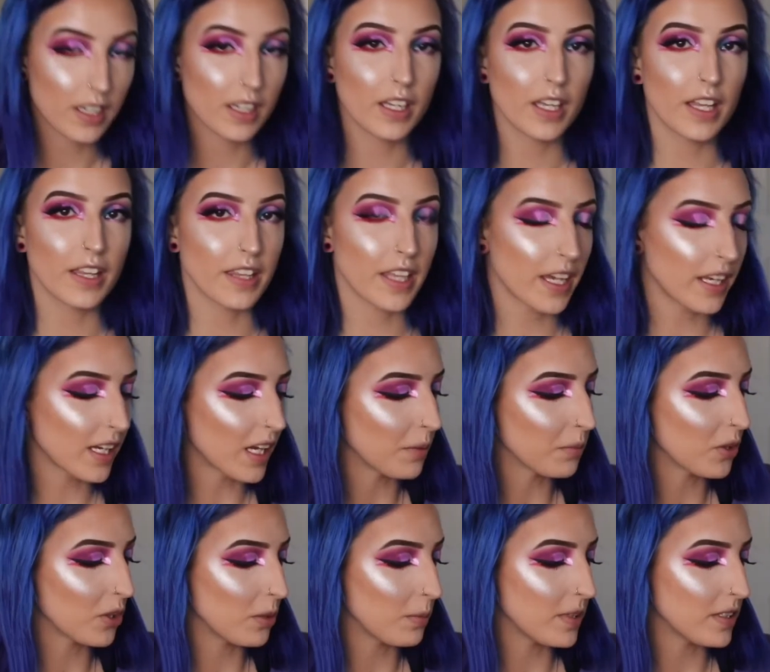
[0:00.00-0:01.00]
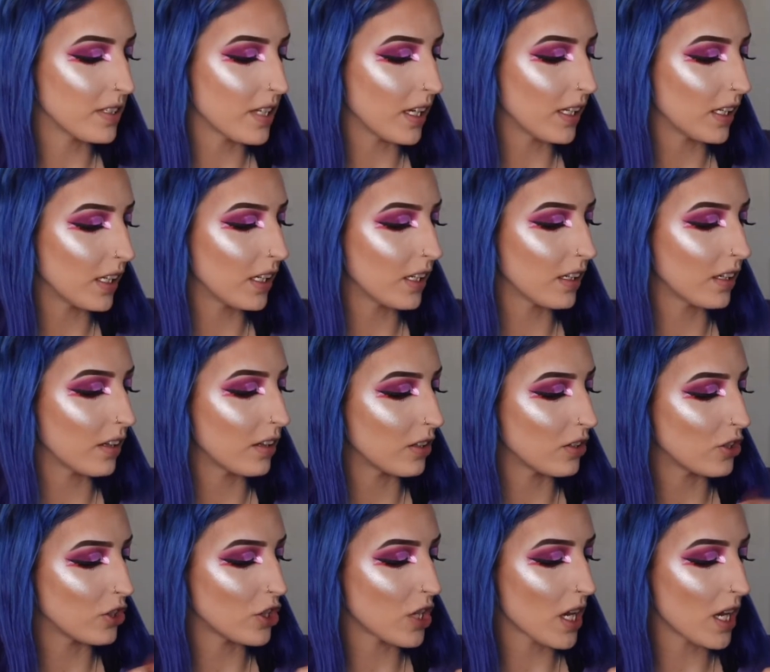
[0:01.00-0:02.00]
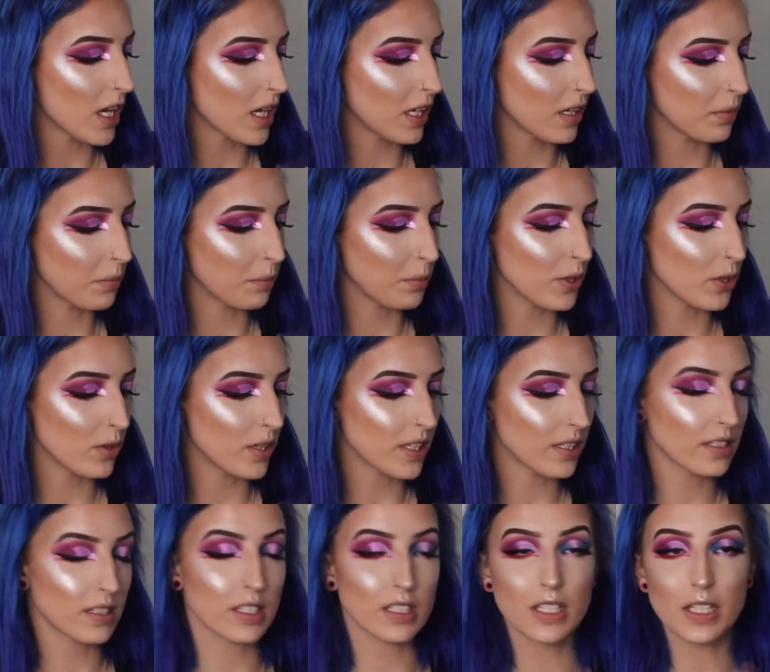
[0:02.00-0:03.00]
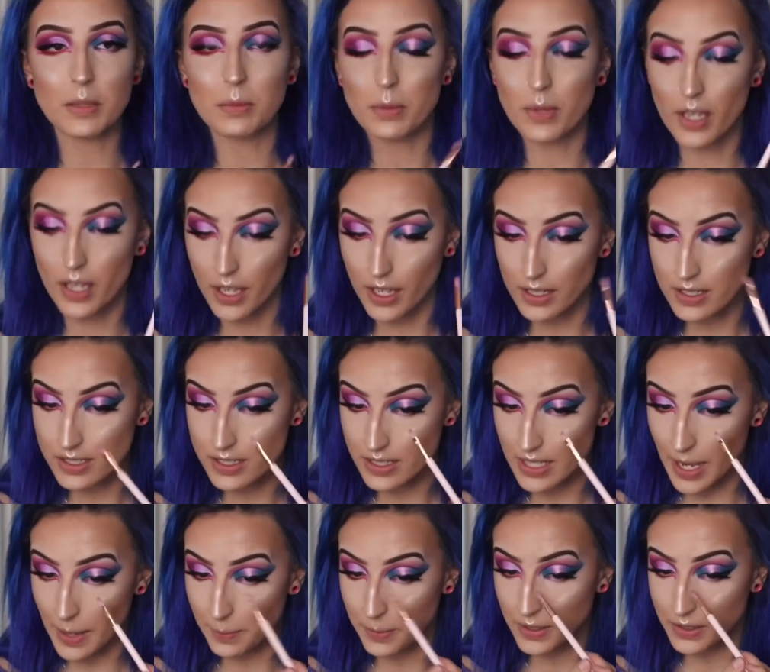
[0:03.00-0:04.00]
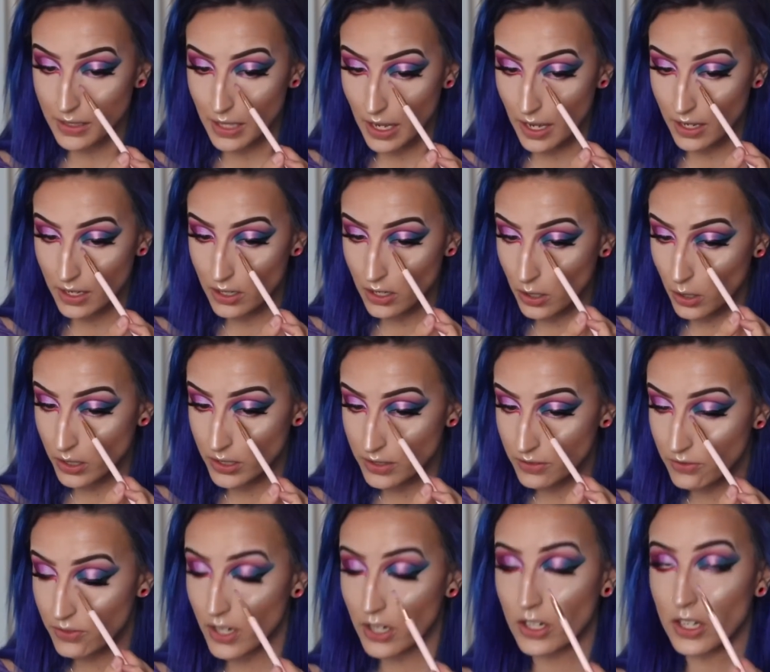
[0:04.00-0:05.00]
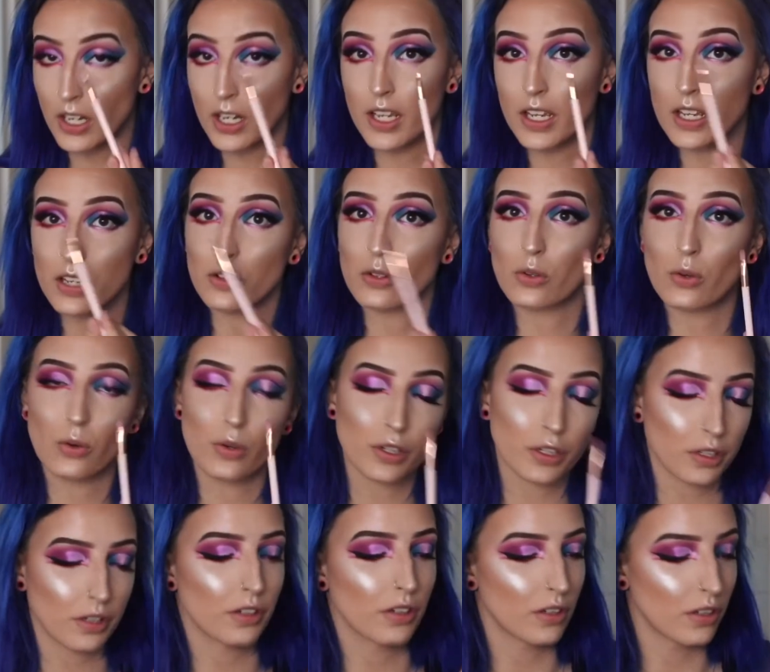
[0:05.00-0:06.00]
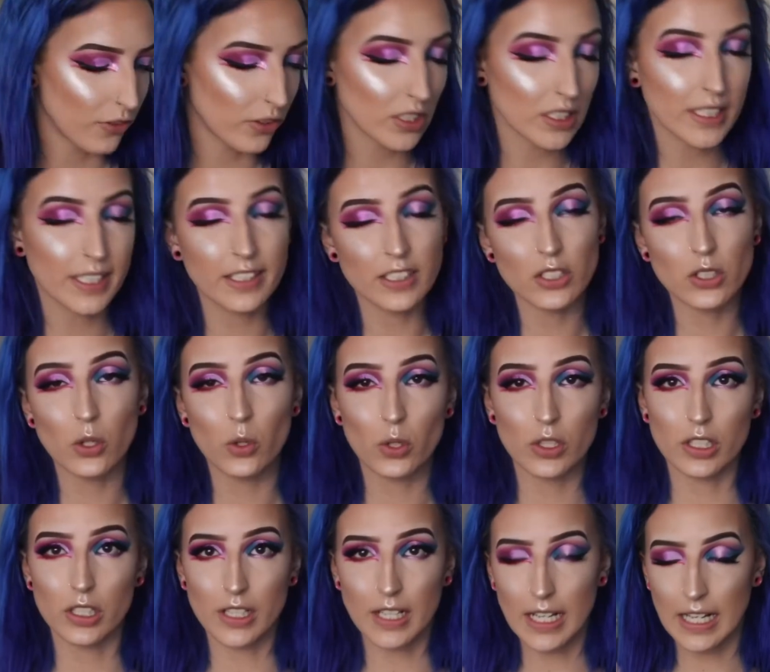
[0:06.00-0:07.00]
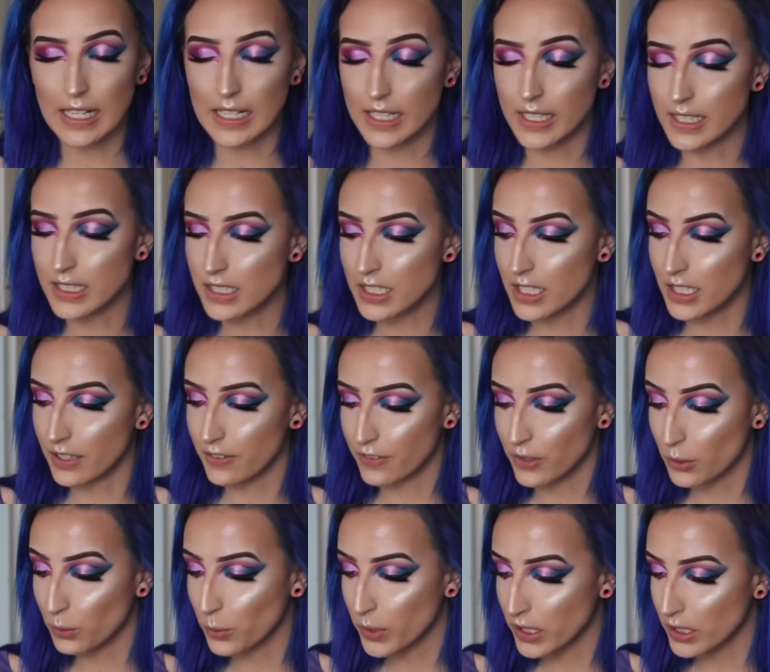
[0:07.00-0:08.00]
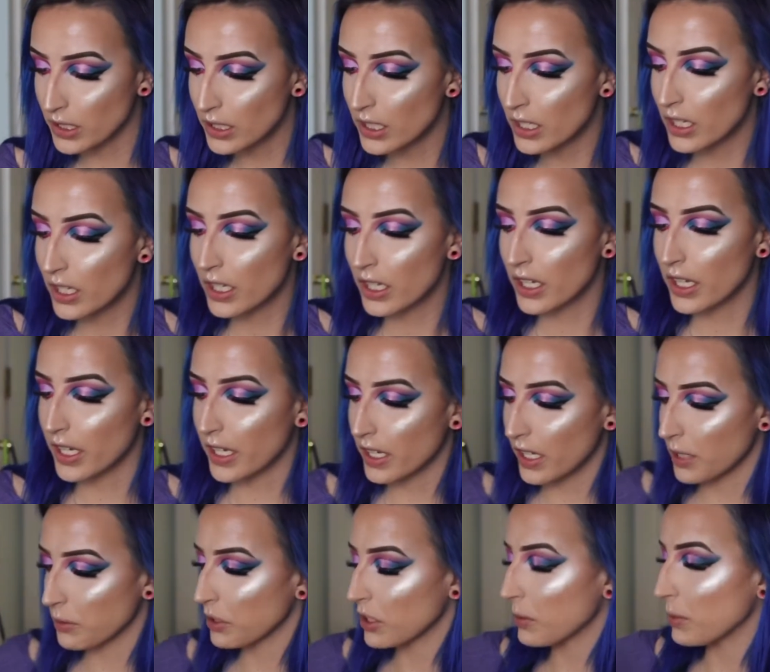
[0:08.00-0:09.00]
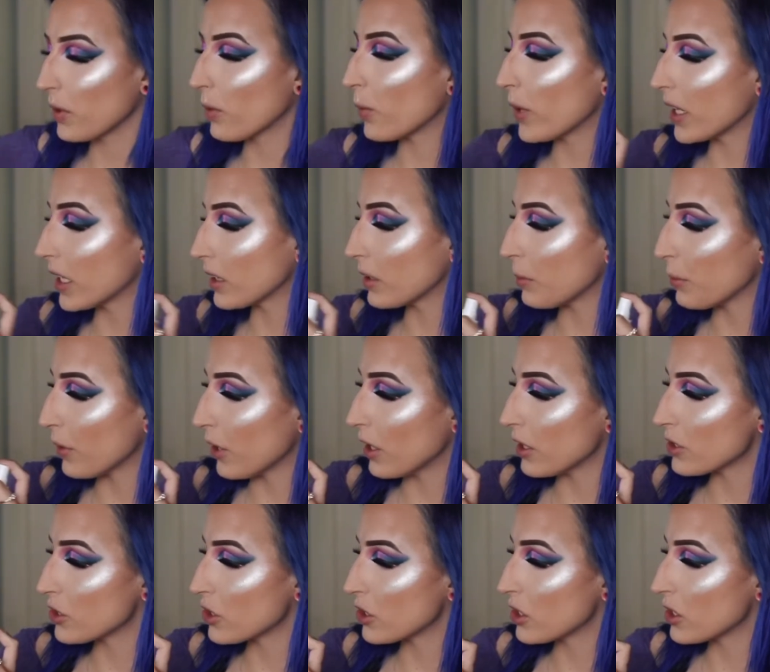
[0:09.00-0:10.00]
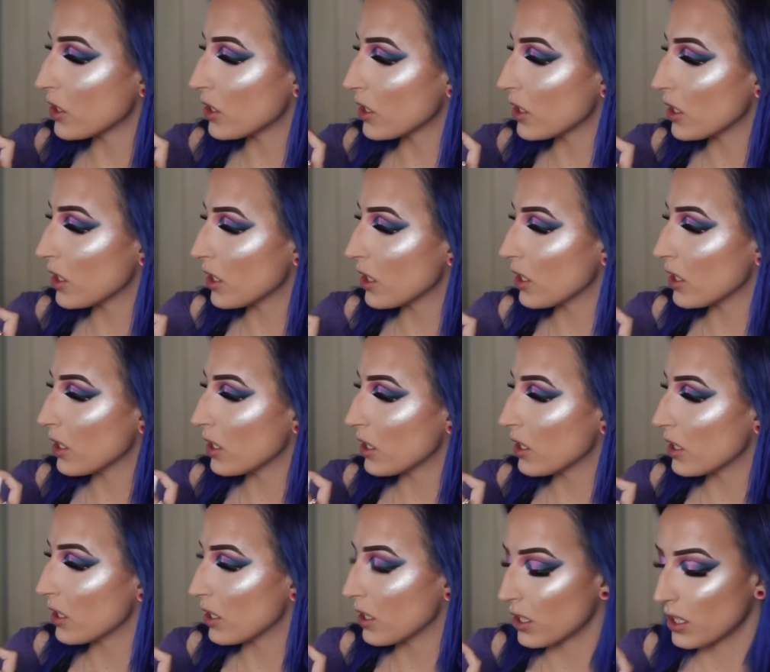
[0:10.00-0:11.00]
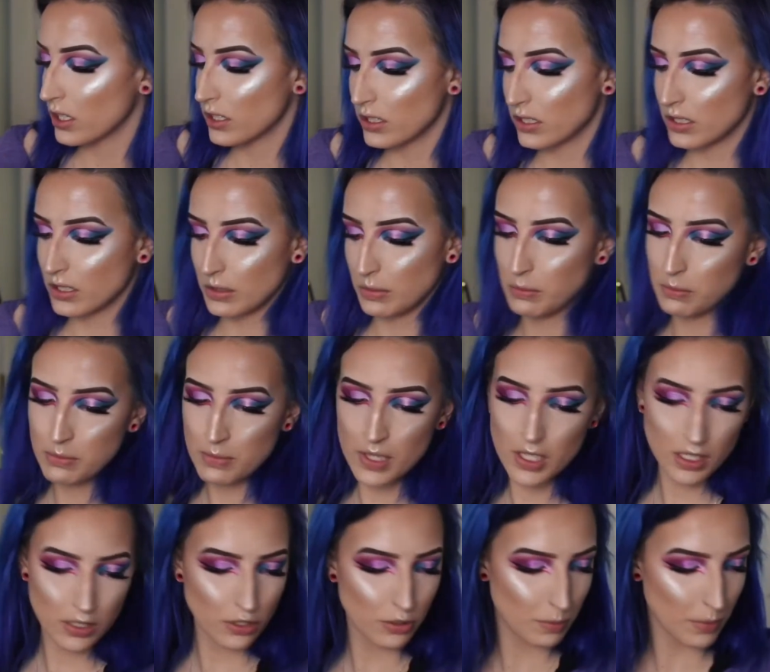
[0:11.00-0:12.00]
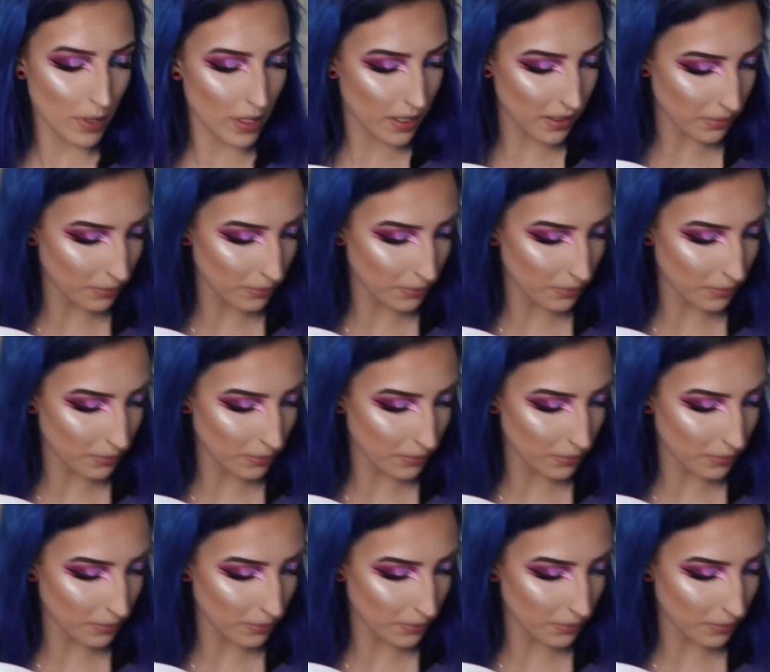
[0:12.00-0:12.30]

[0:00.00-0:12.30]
Then I'm going to be taking the shade Beauty Sleep and slapping that on the very inner corner for an inner corner highlight, if you will. And I'm going to be wetting the brush smidge bit.